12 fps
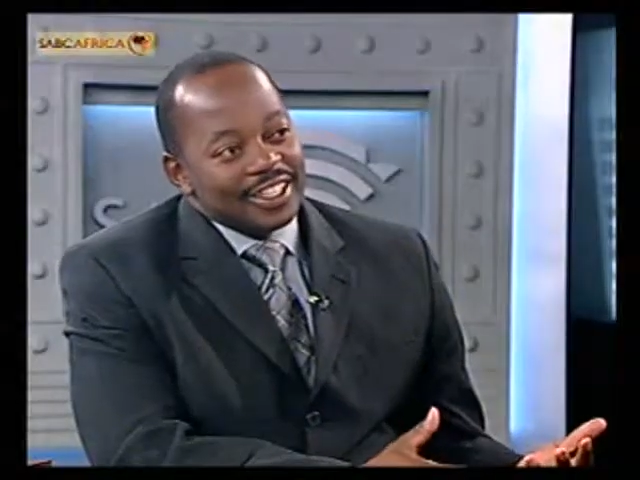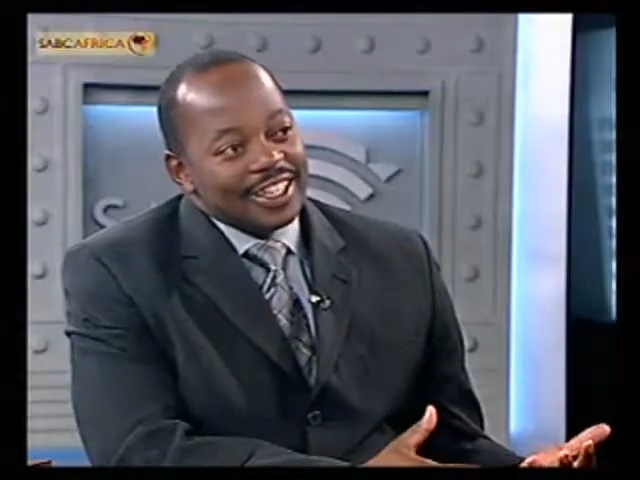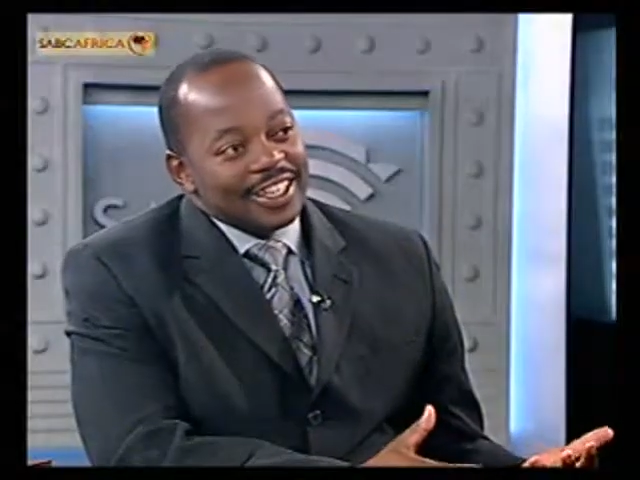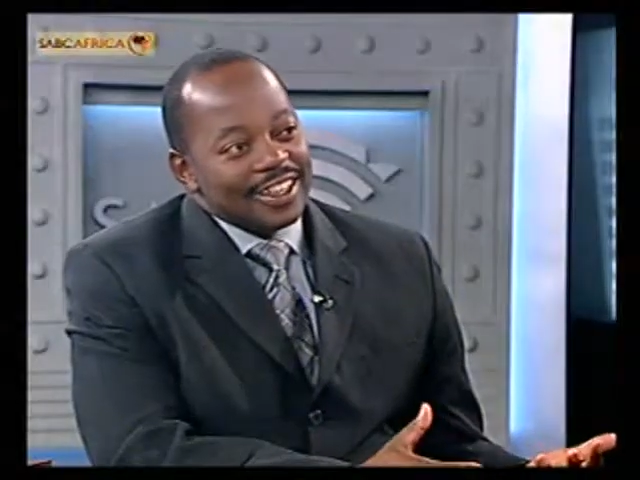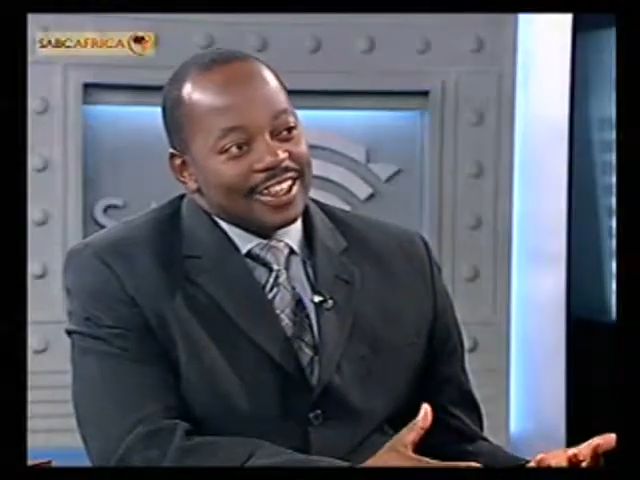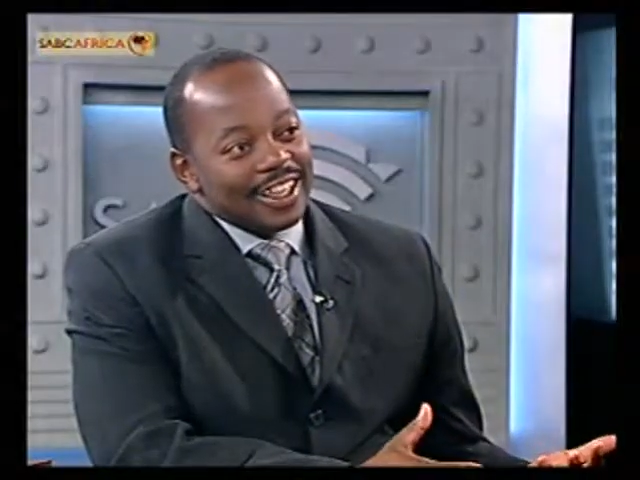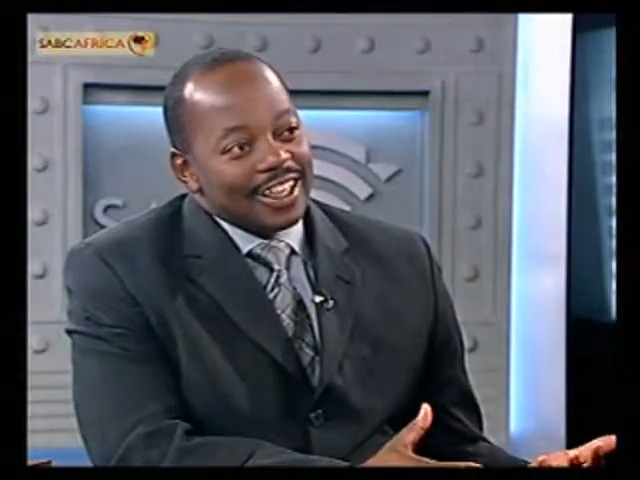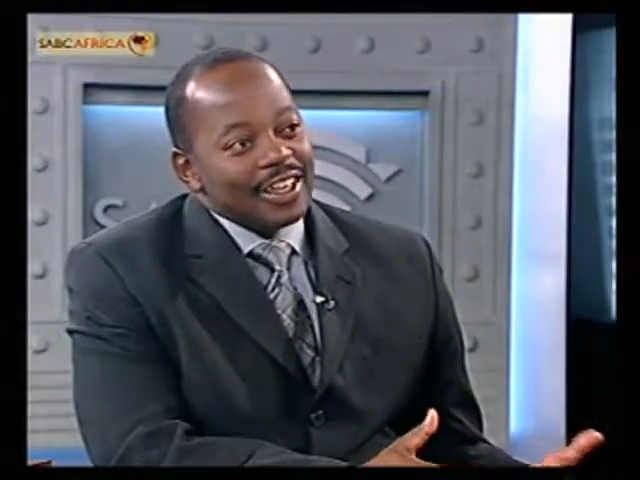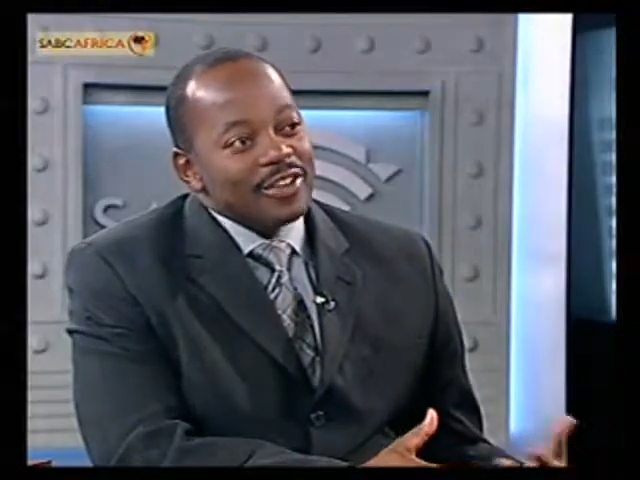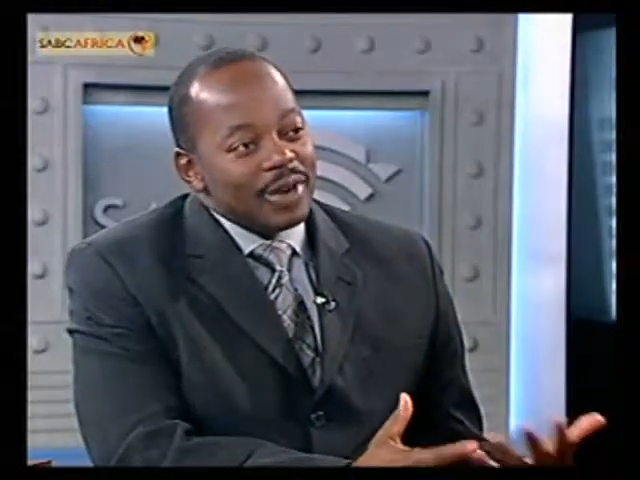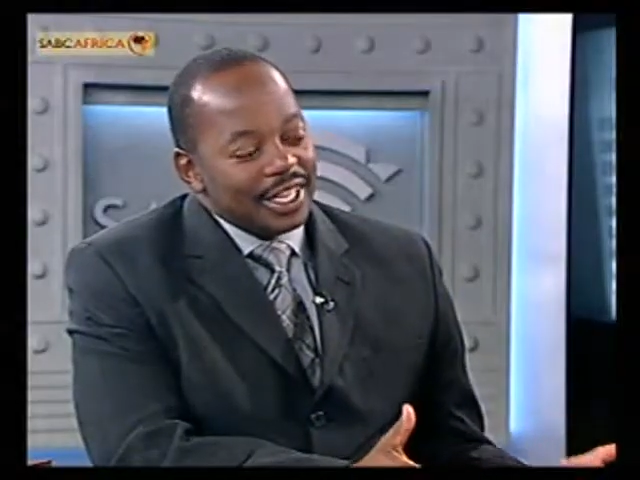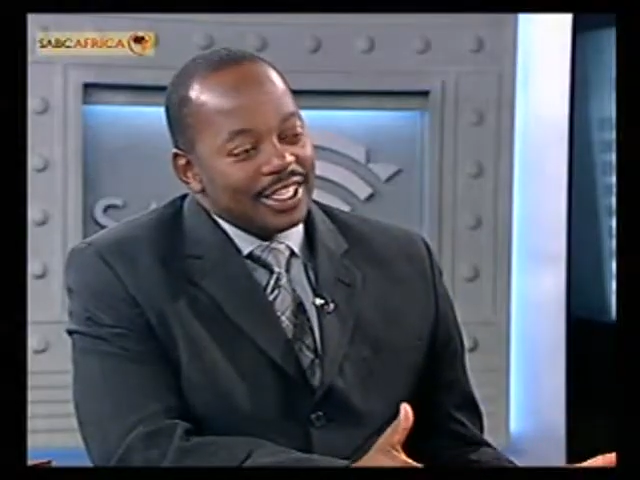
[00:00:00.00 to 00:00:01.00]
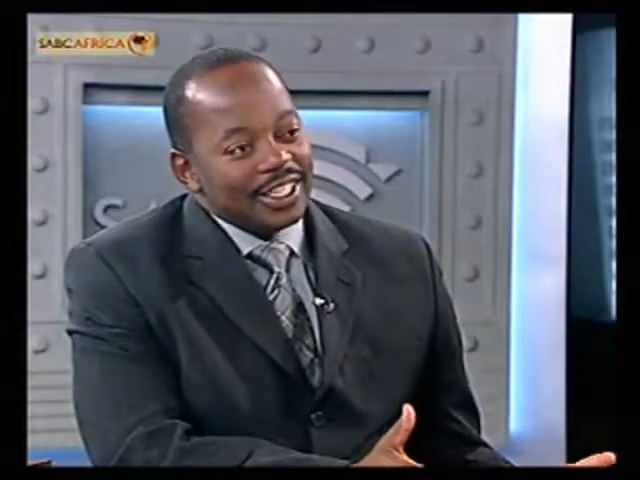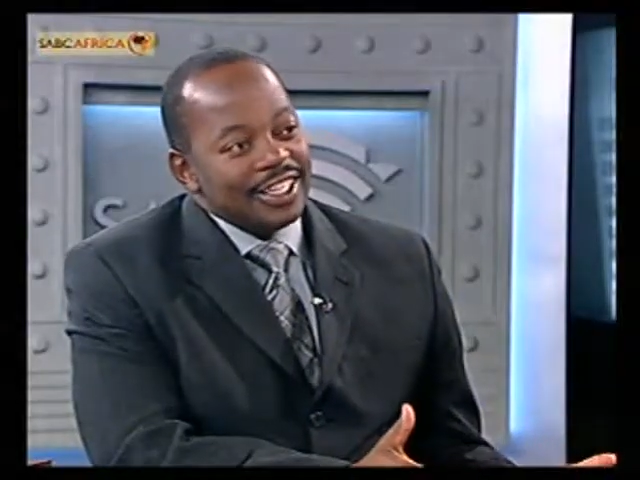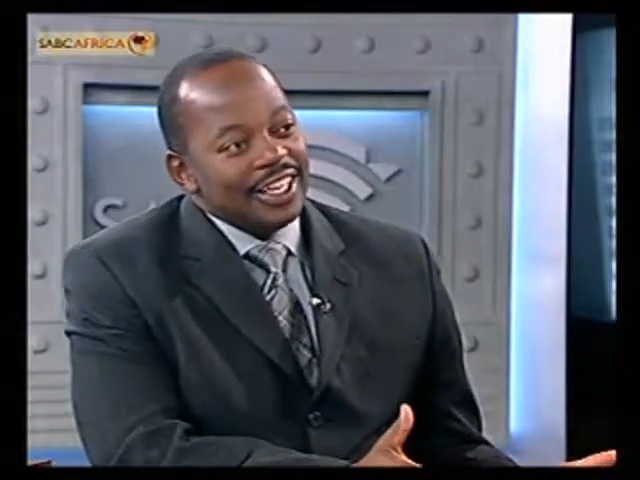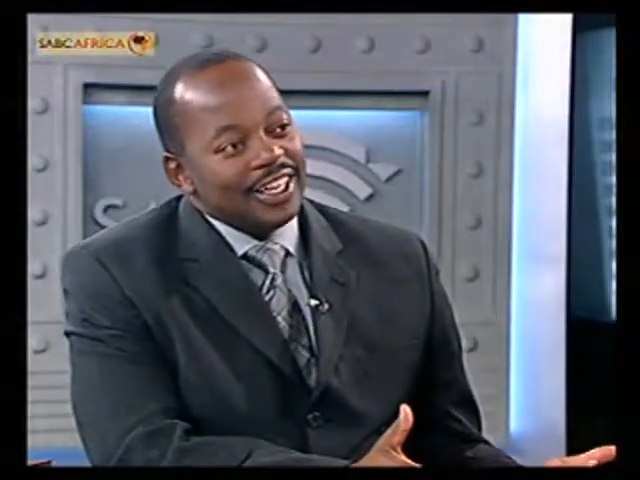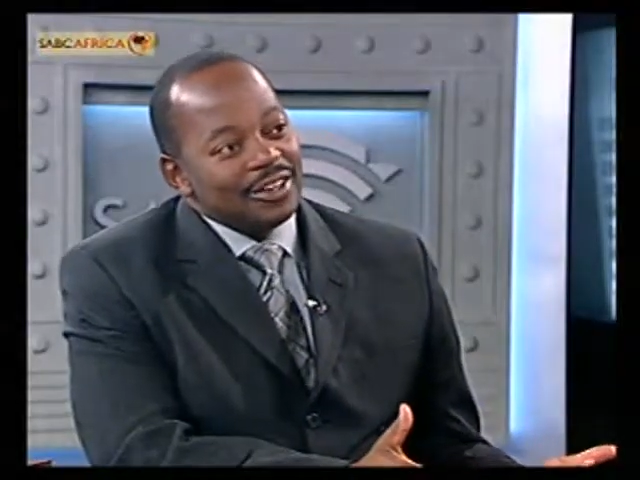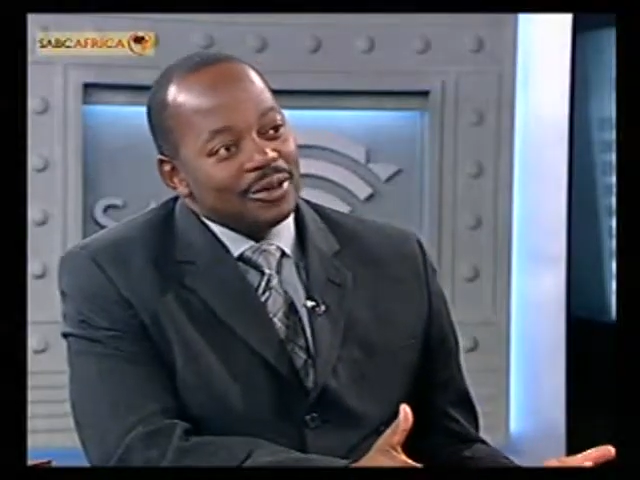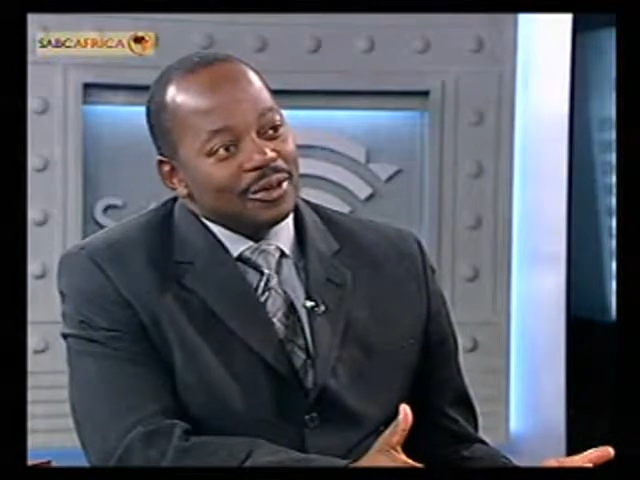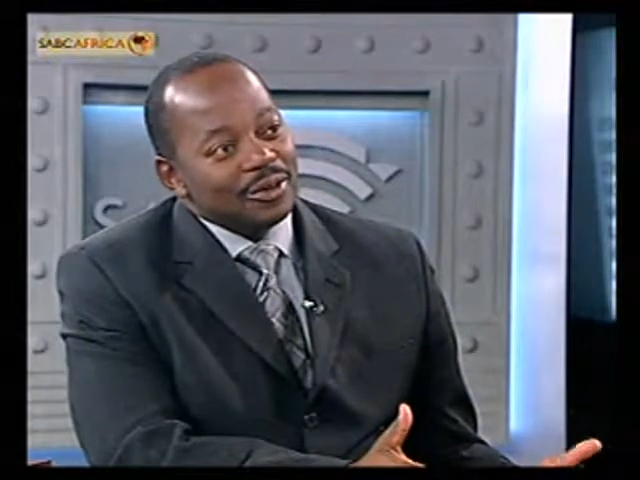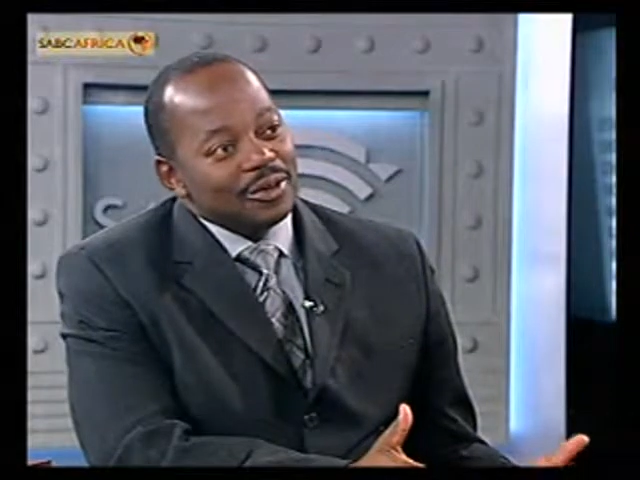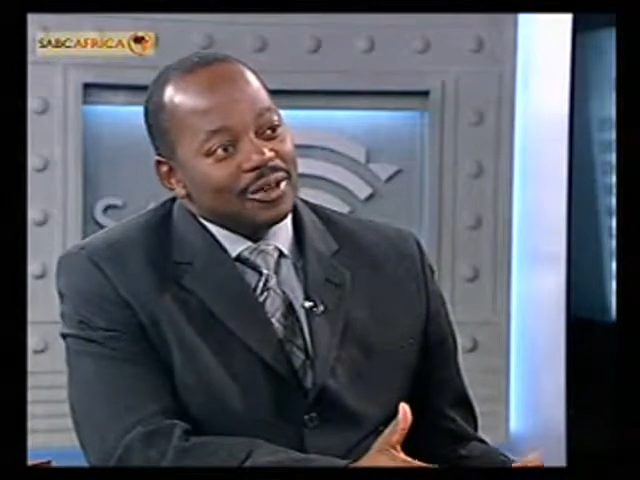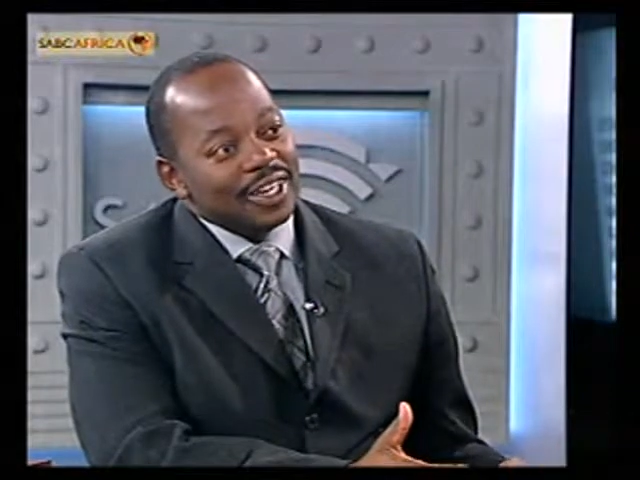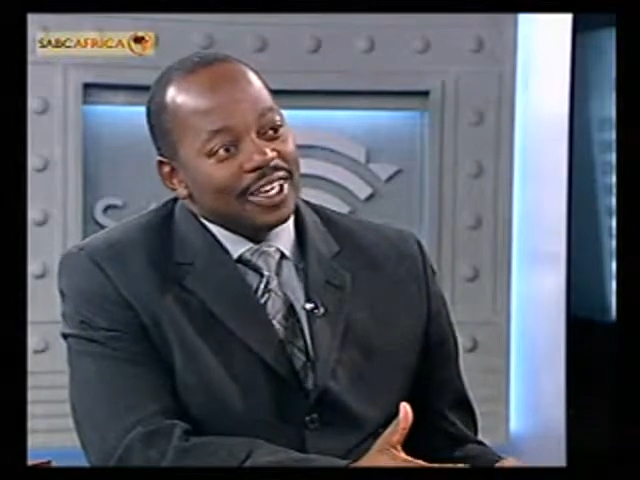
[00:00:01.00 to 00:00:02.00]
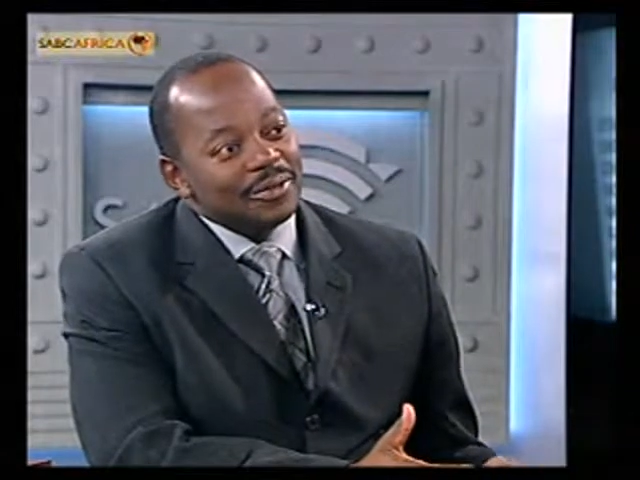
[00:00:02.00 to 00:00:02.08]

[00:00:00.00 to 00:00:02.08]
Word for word: are they ready or